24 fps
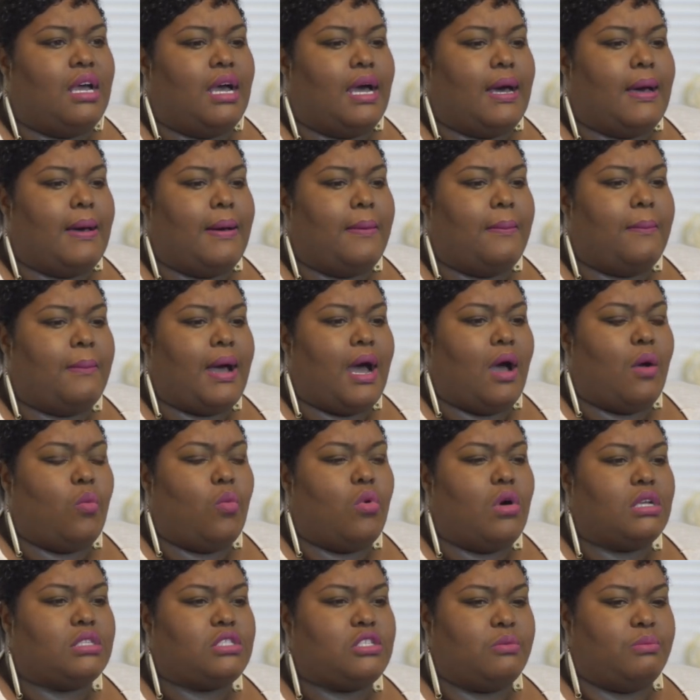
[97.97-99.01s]
I
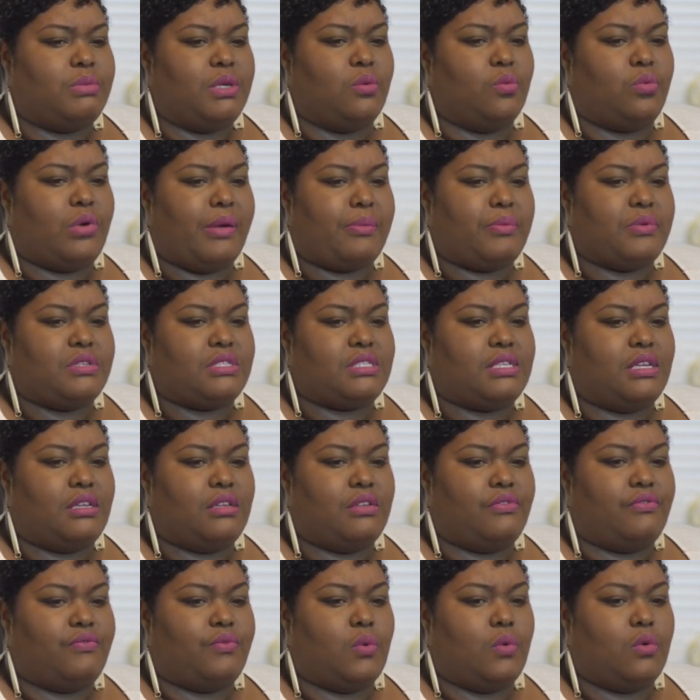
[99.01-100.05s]
want to be
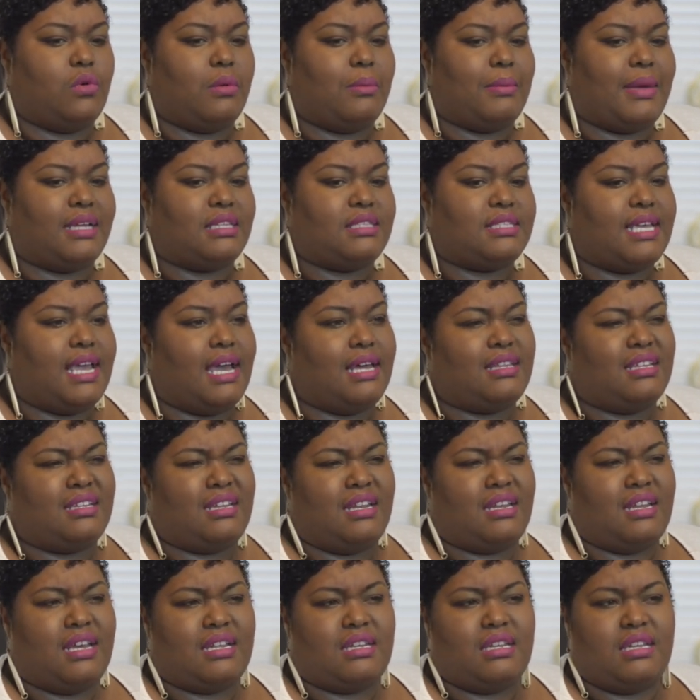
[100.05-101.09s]
represented for my talent
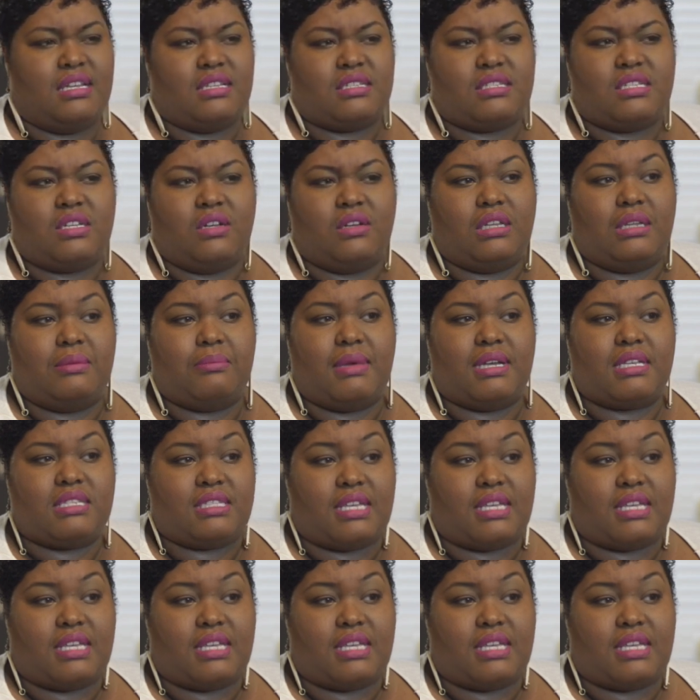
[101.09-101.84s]
and not necessarily my